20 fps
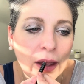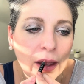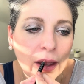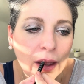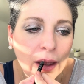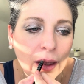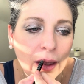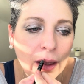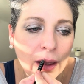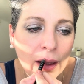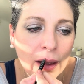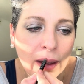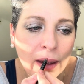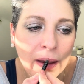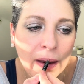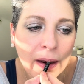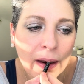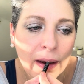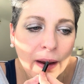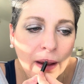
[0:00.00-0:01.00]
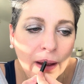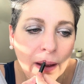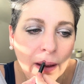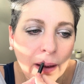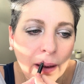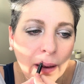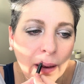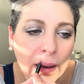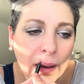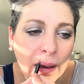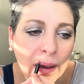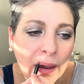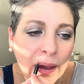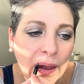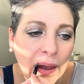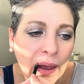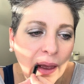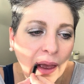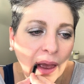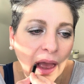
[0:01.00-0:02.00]
And
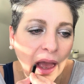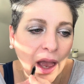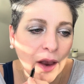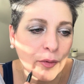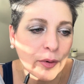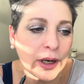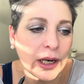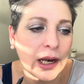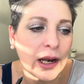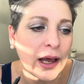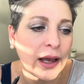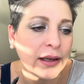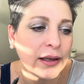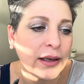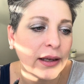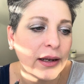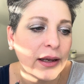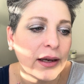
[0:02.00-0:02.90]
I really like it.